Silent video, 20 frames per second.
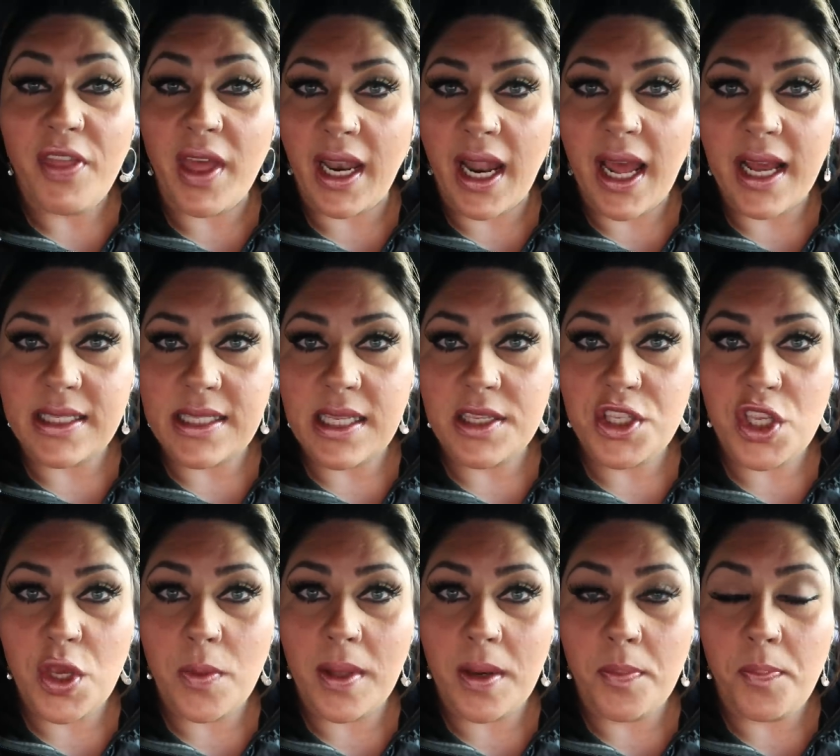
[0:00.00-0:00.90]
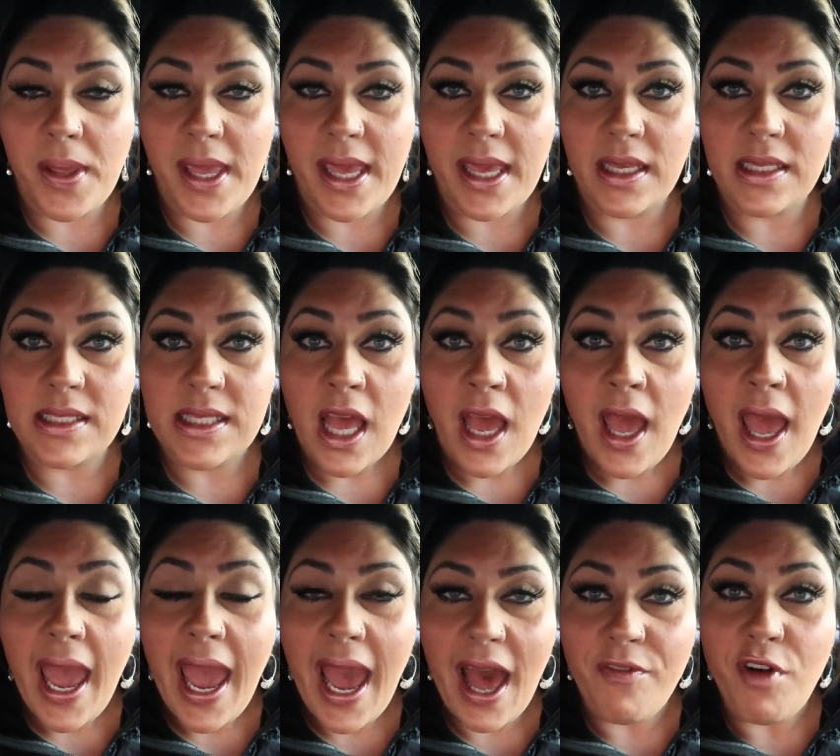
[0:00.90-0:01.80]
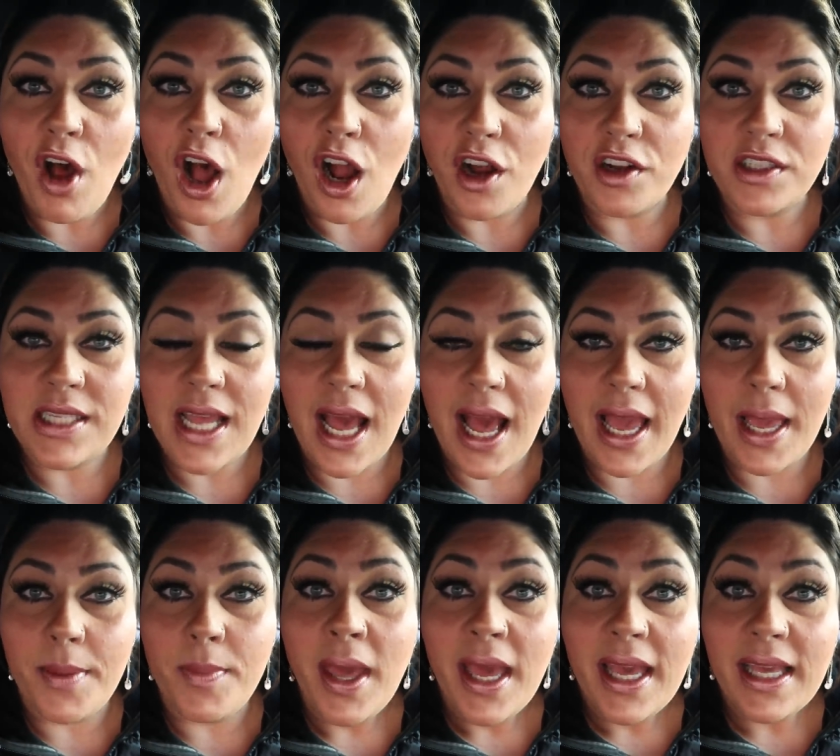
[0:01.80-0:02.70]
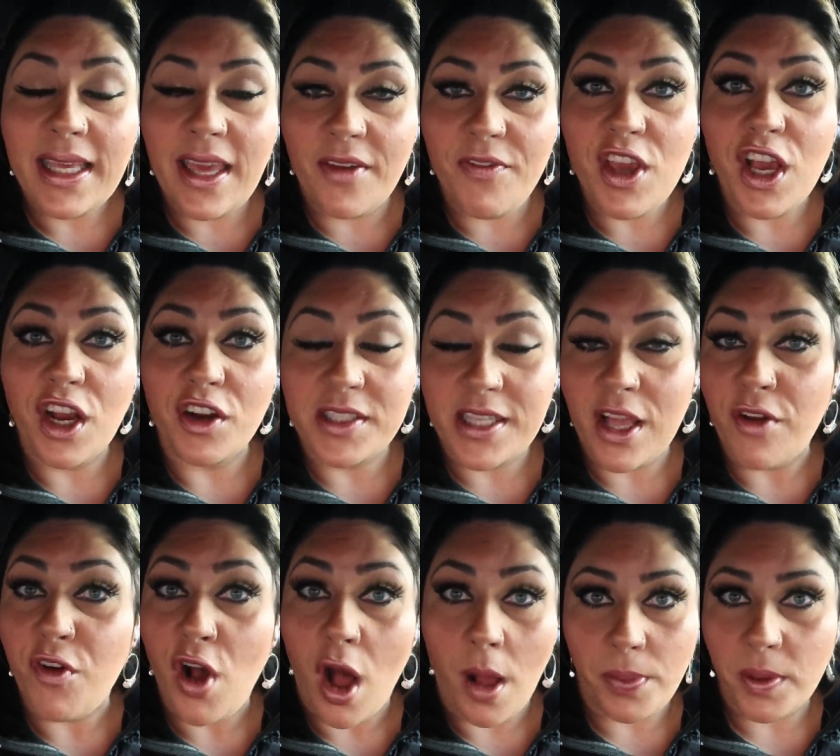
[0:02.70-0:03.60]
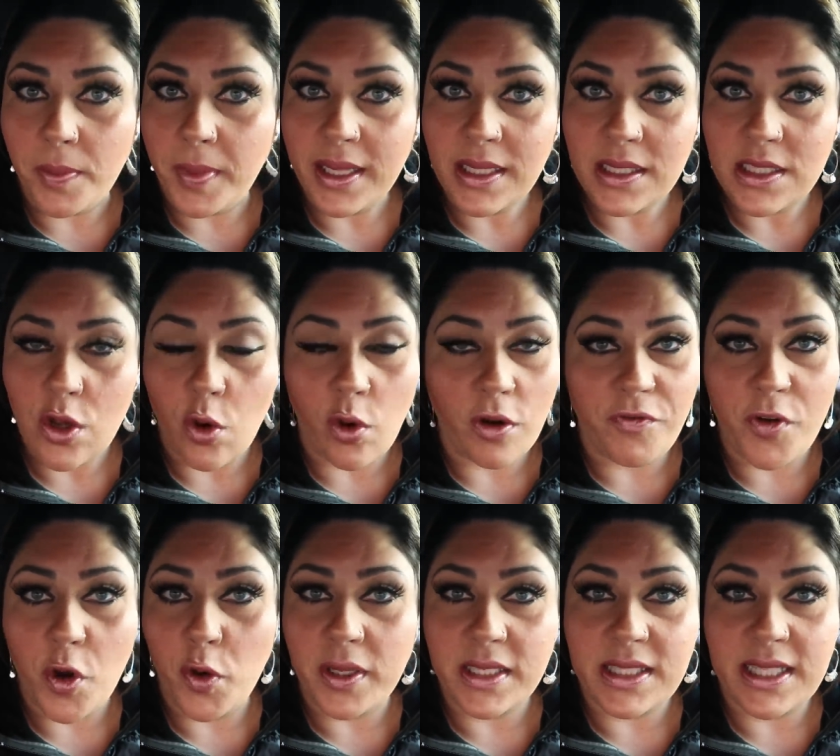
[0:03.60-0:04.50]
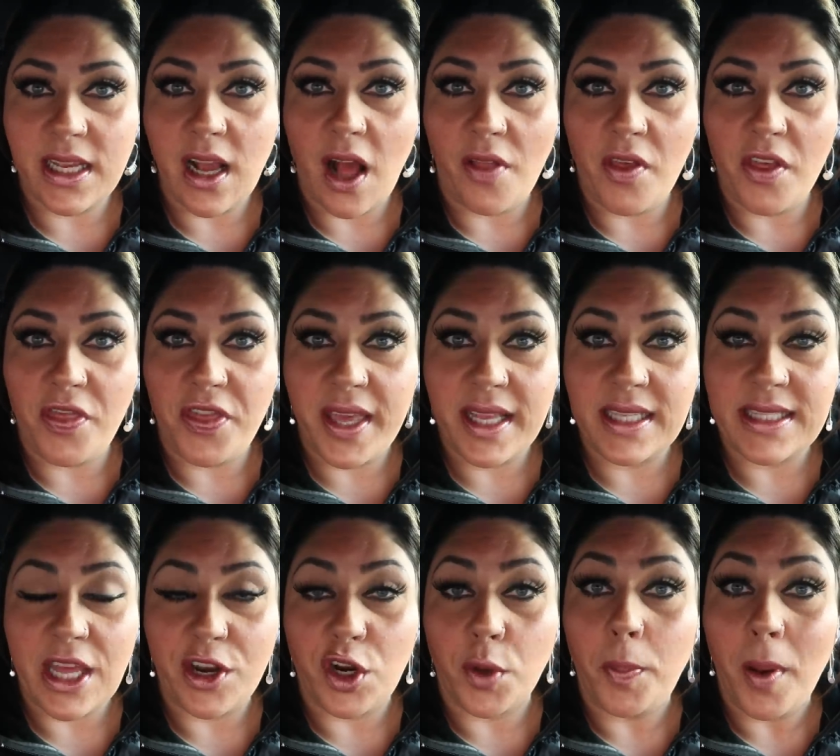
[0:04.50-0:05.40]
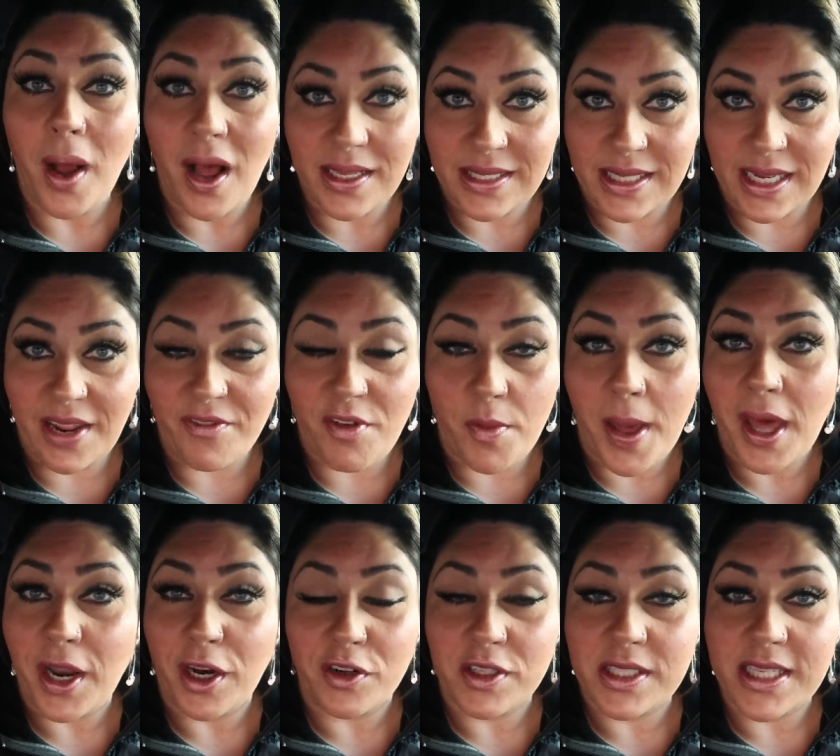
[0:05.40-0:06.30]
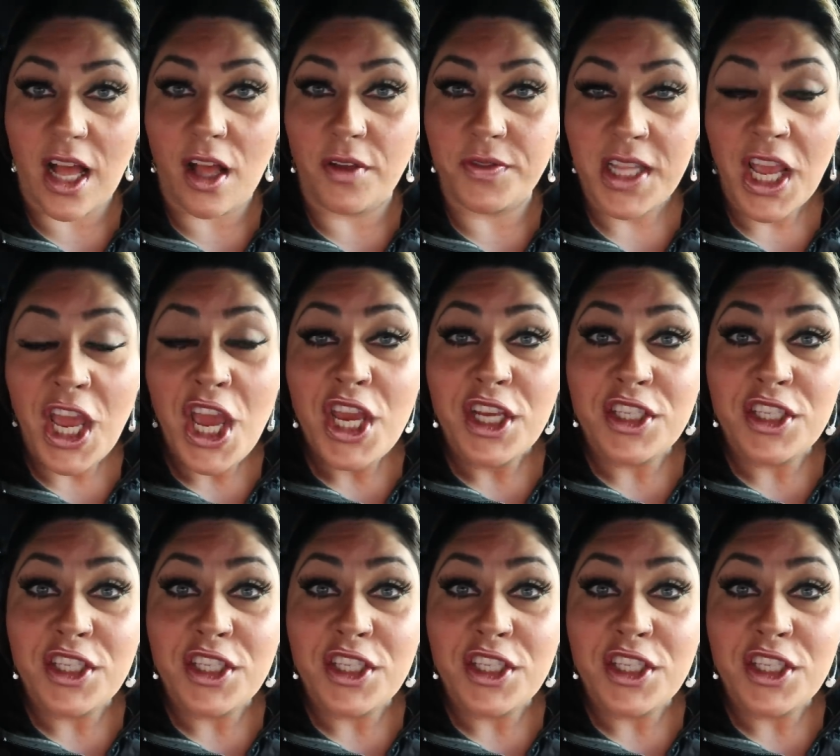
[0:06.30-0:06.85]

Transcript: that us as human beings have a hard time giving ourselves compliments or focusing on the things that are positive about ourselves.